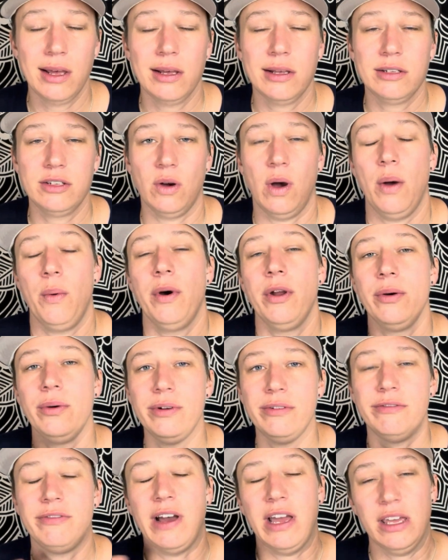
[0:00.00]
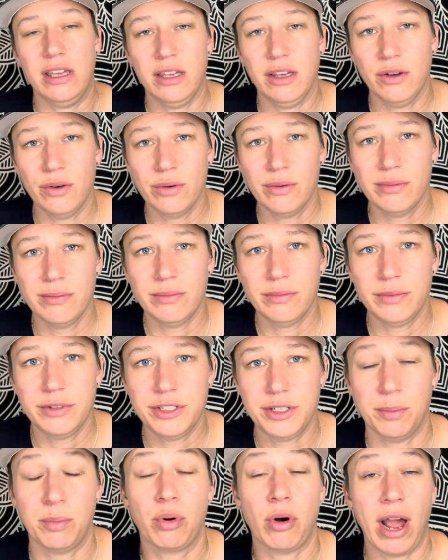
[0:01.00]
So I want to invite you
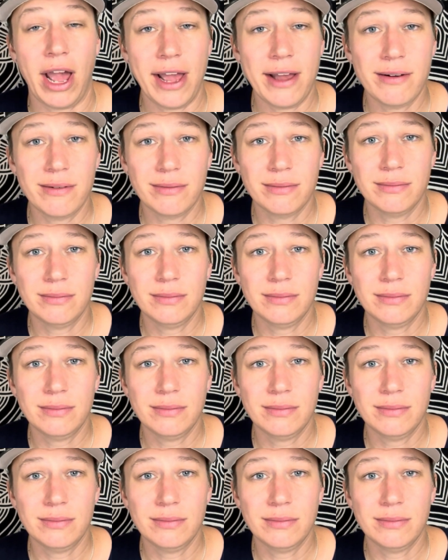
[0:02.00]
to pray.